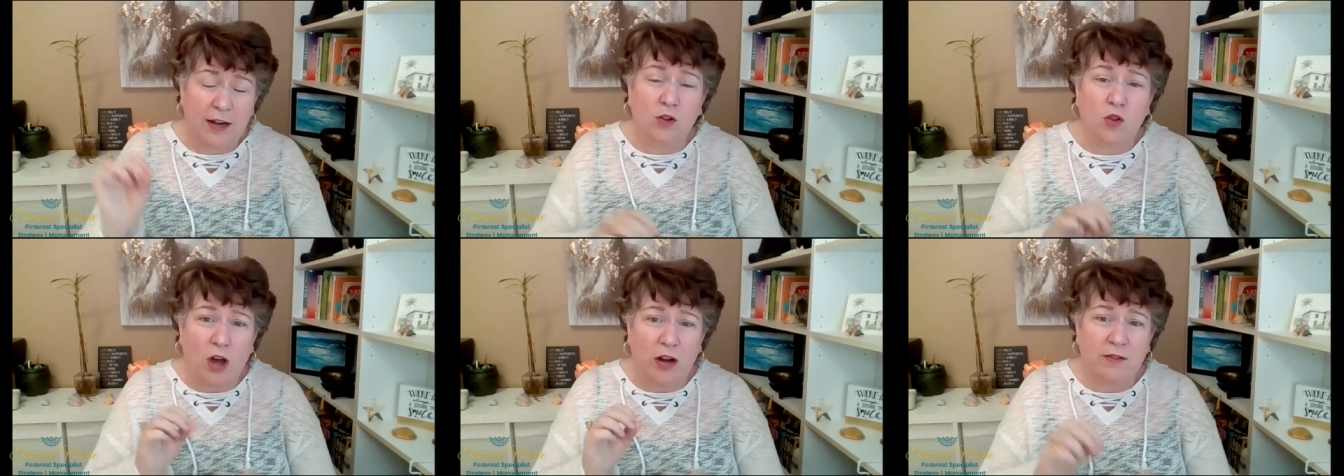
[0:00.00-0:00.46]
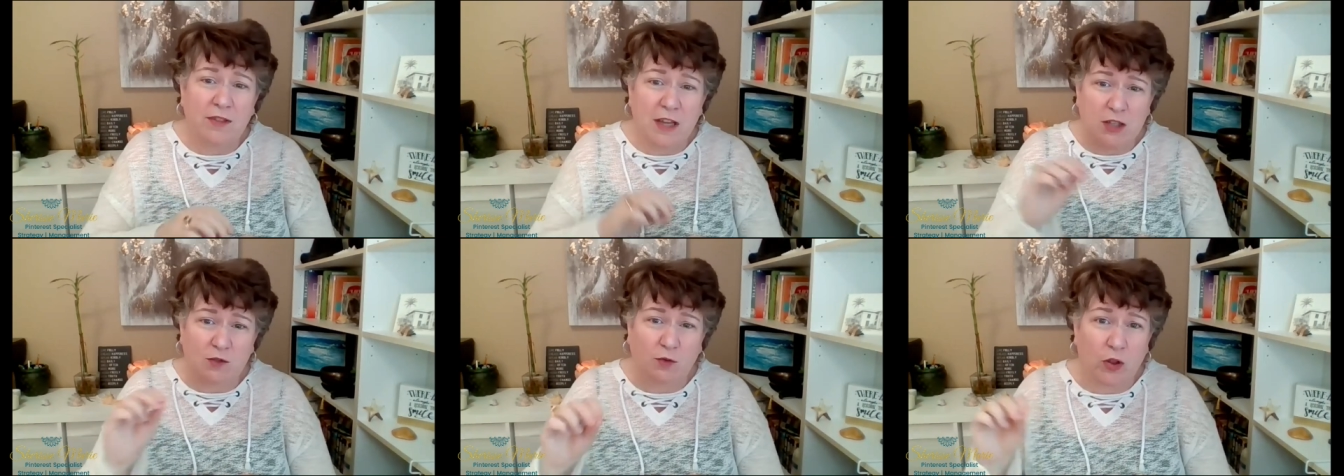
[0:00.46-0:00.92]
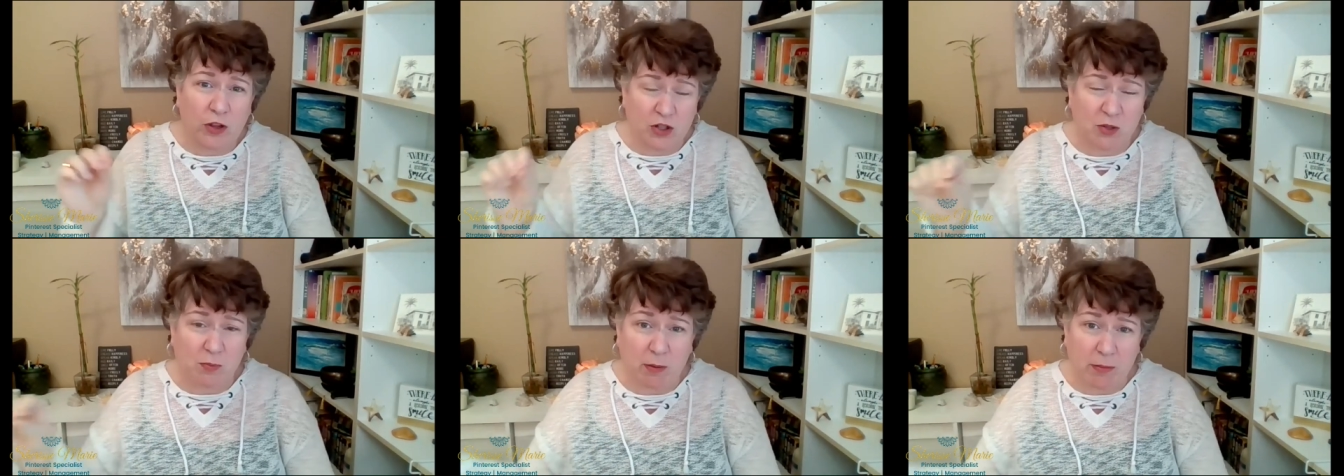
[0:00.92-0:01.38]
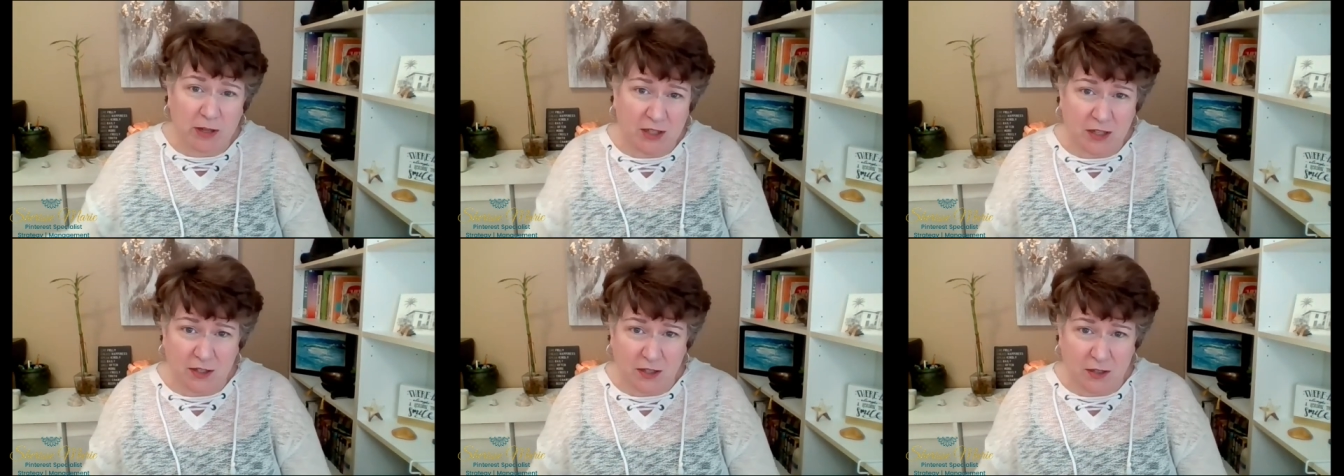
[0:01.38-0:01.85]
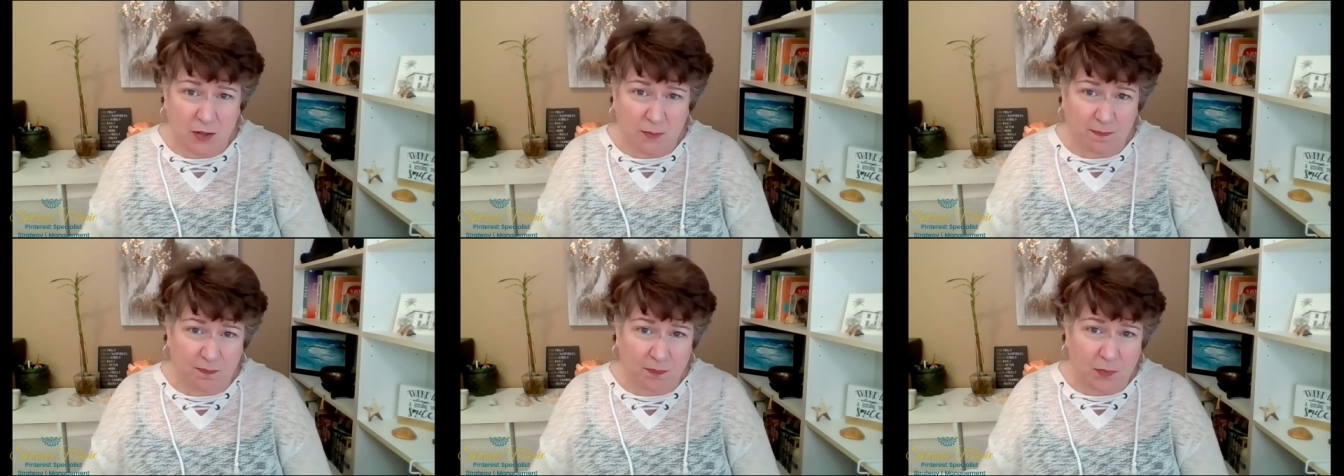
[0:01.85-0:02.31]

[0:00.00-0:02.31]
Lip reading: and a lot of things for their small businesses.